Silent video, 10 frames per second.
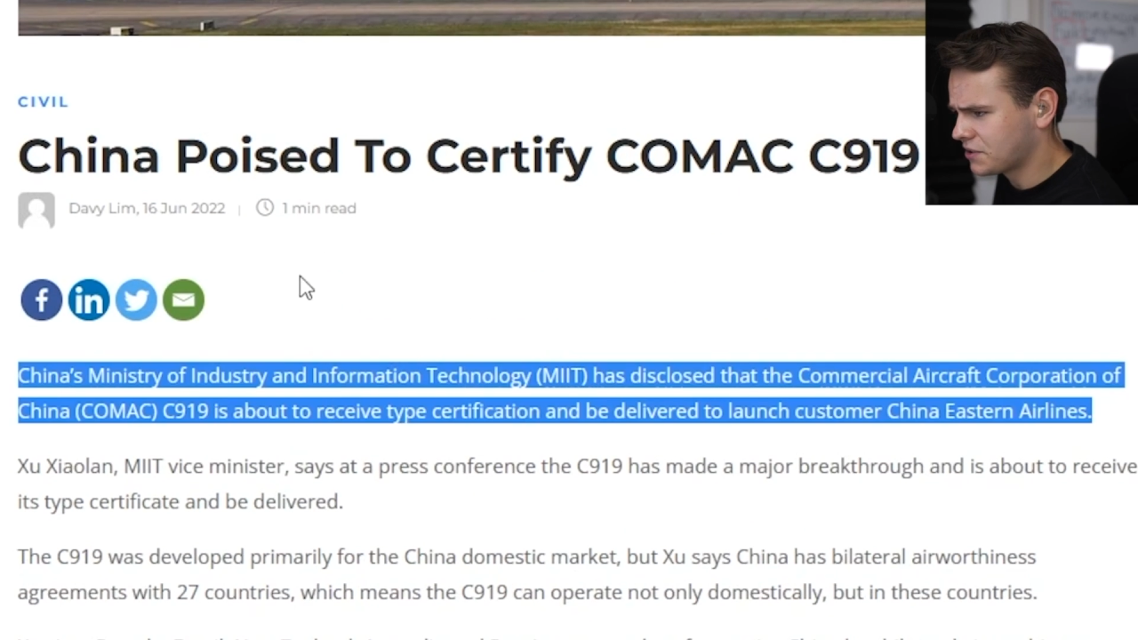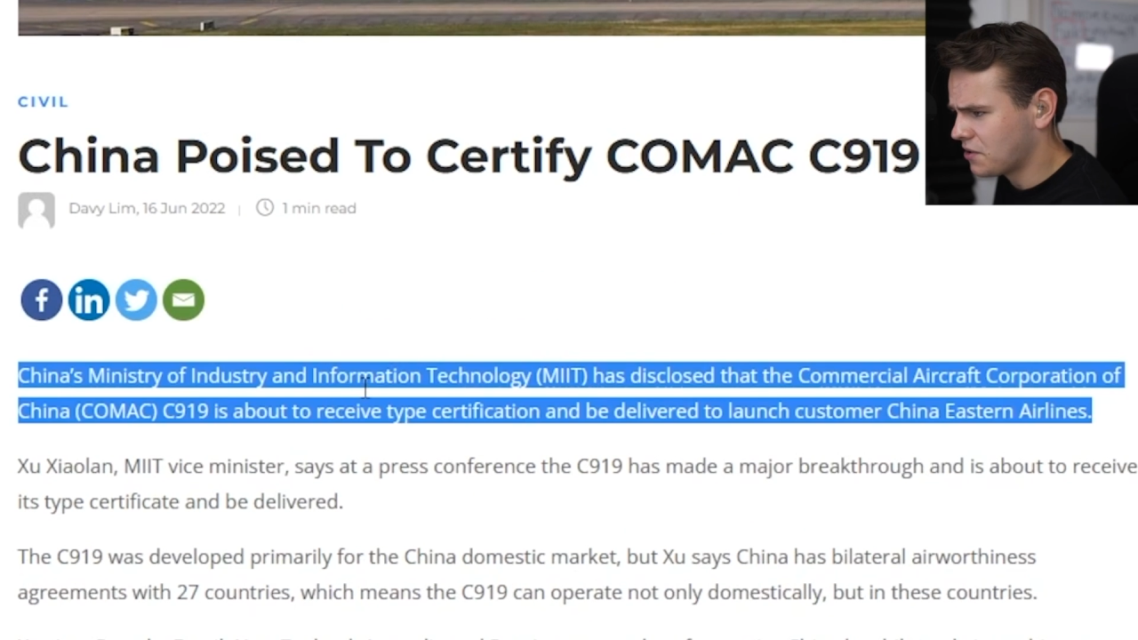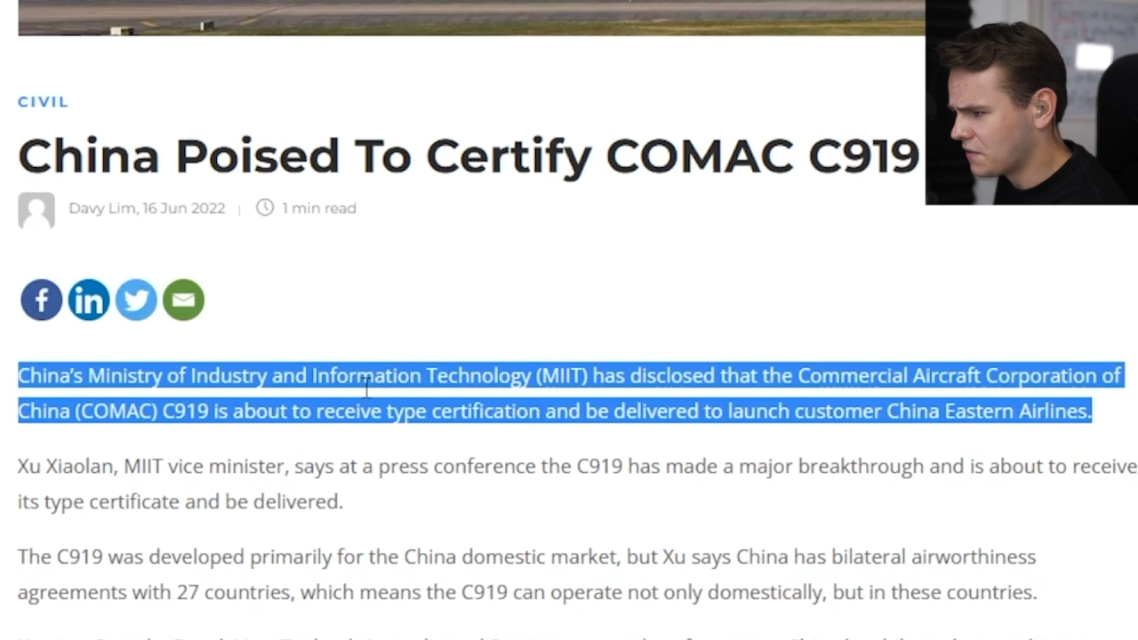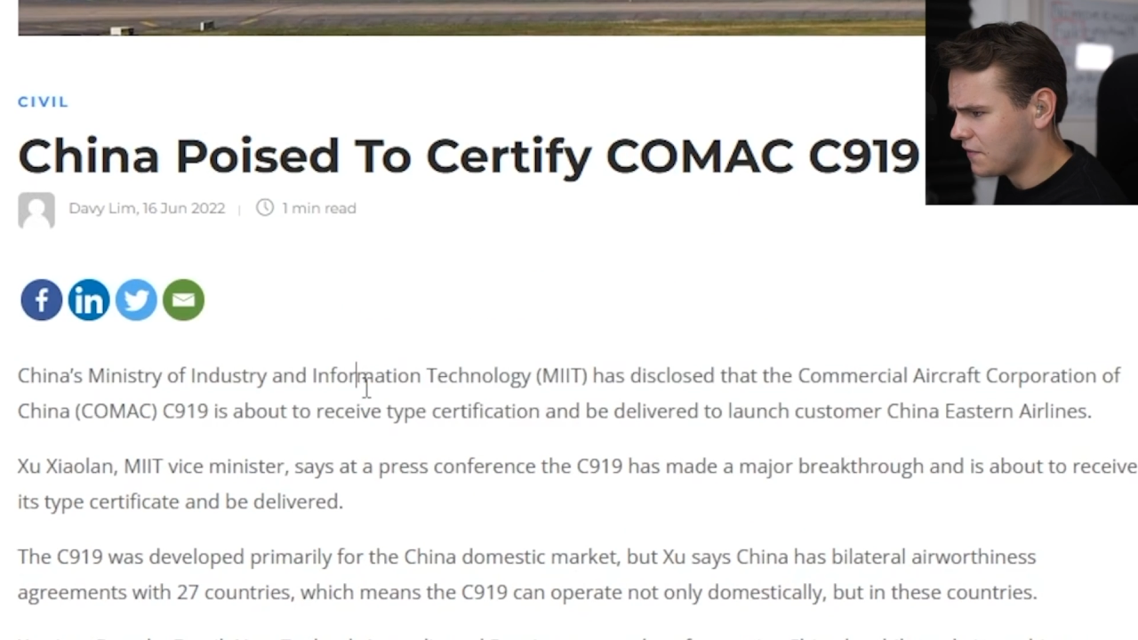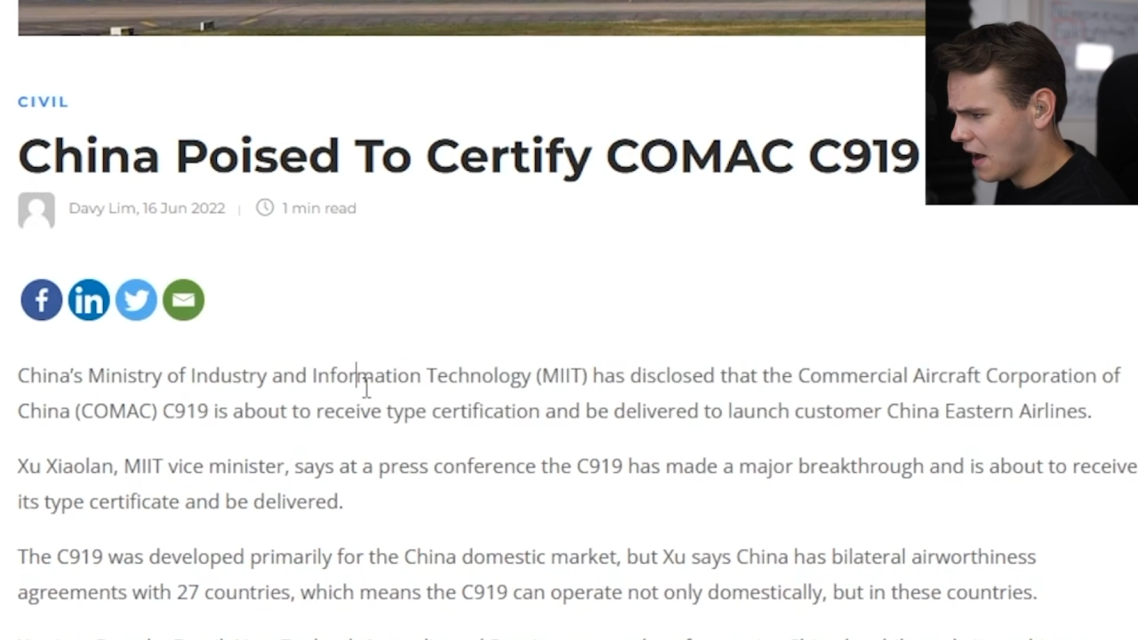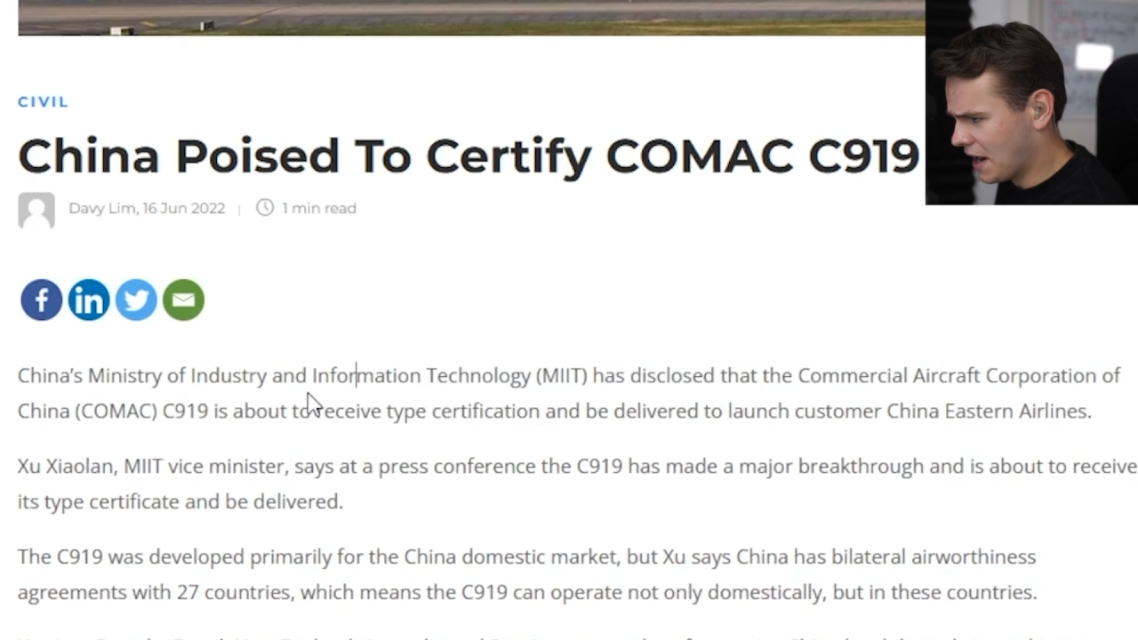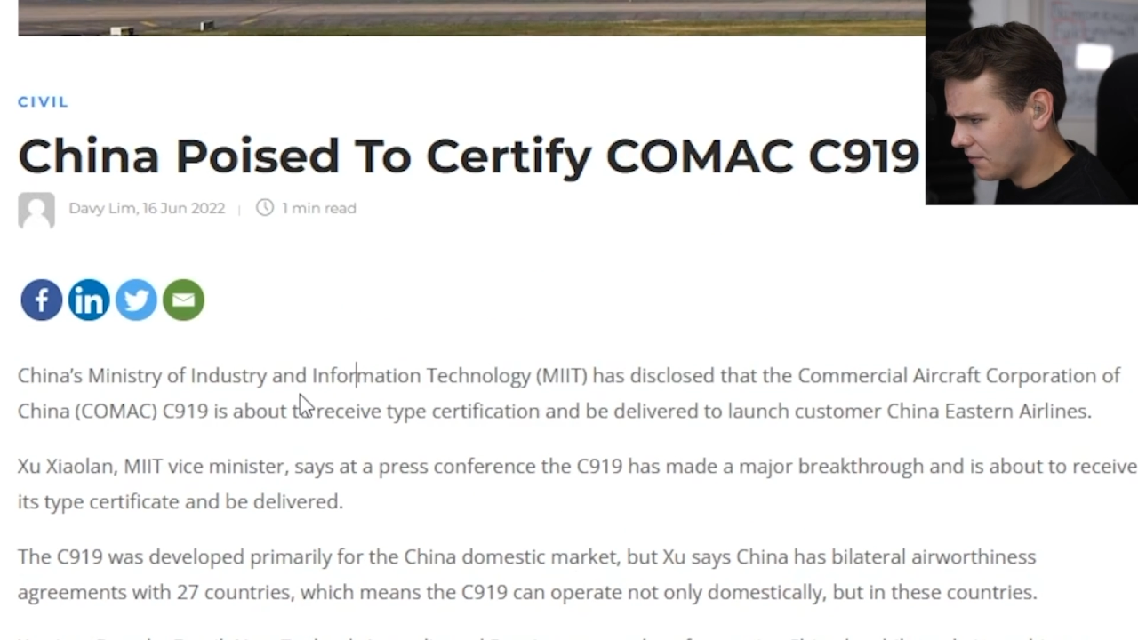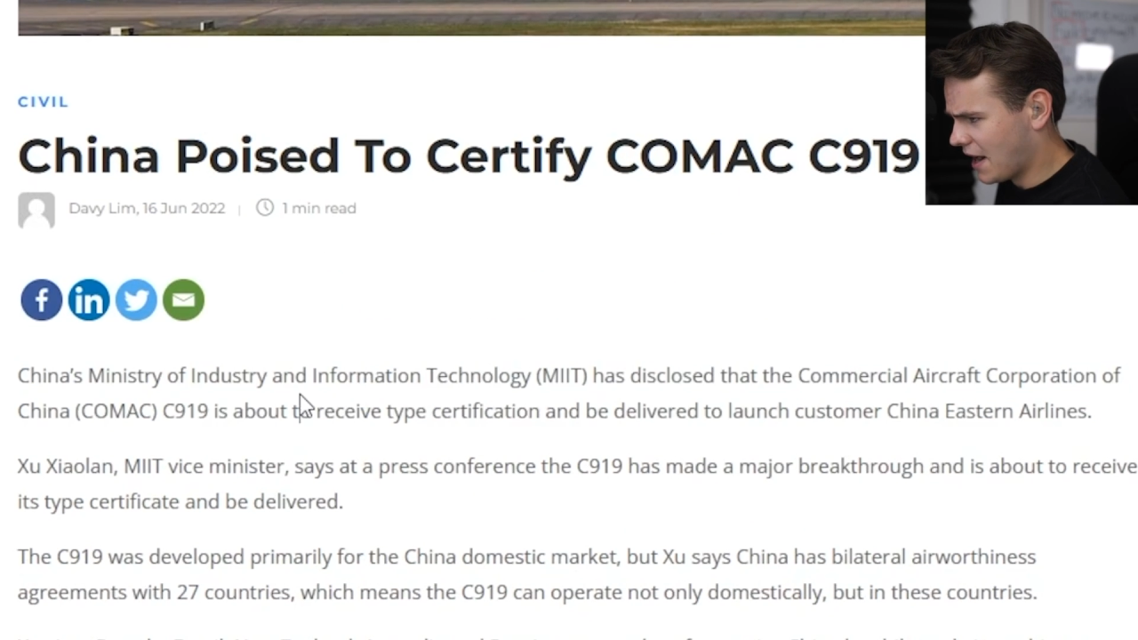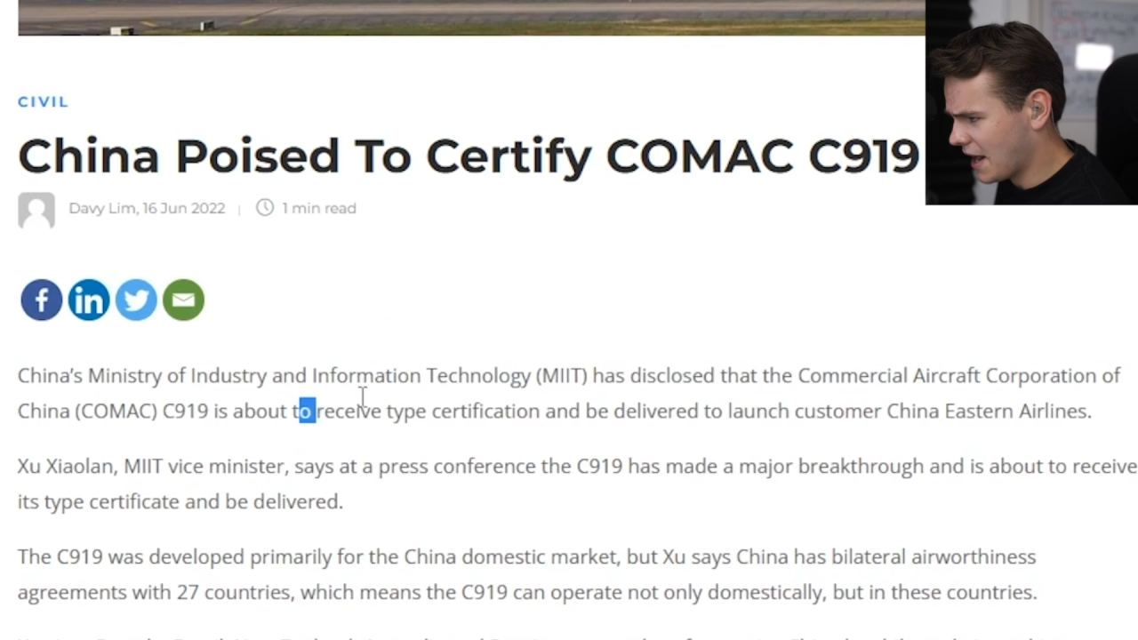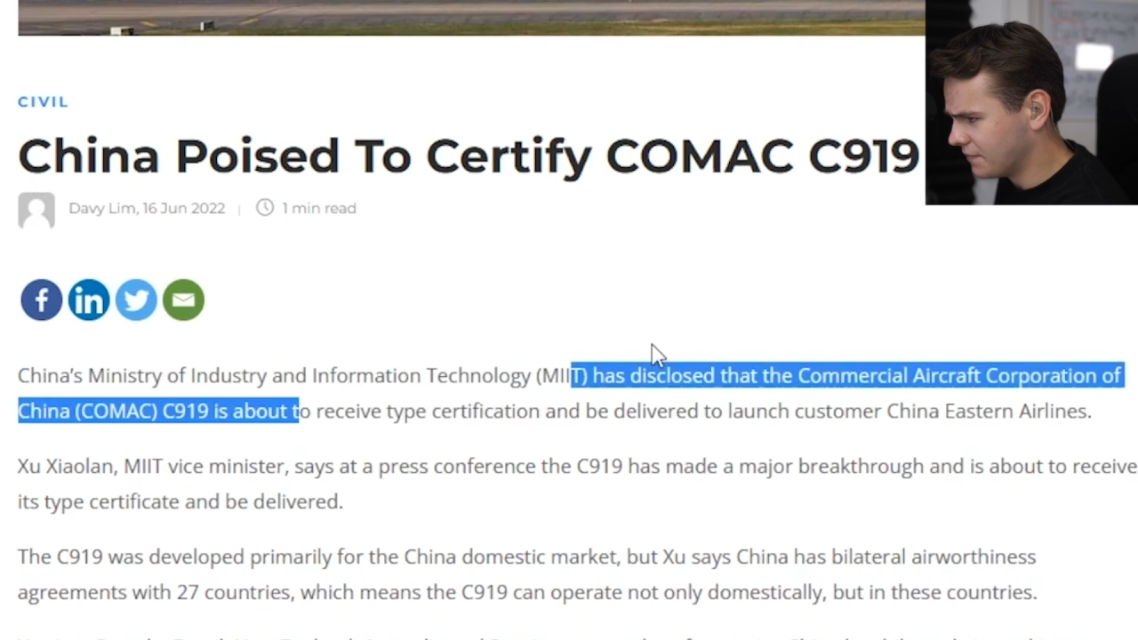certified,
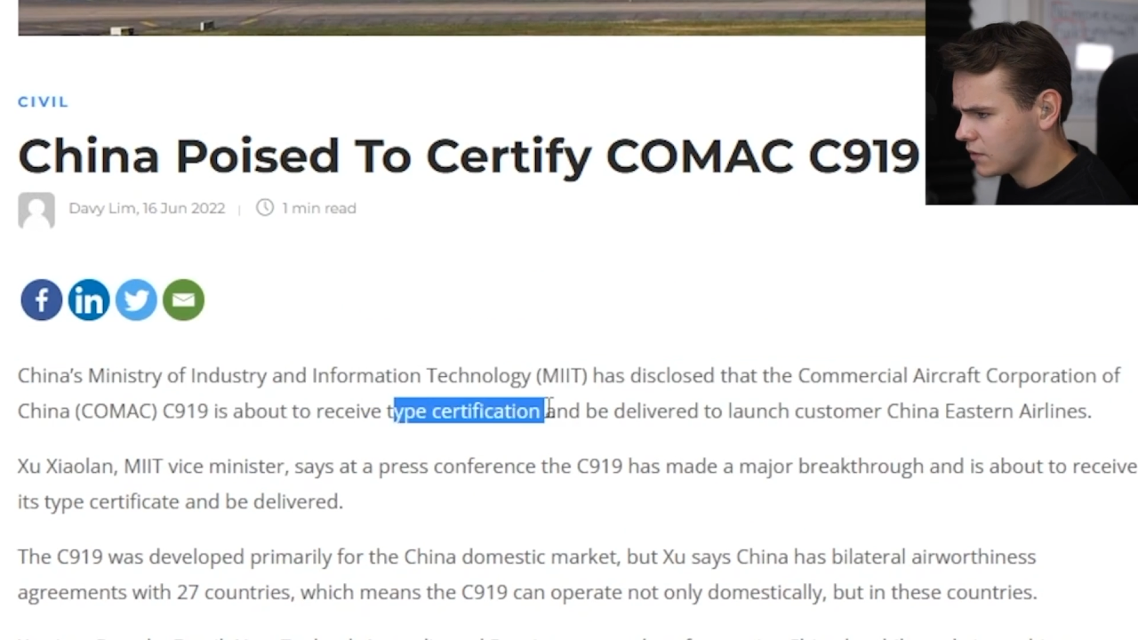right?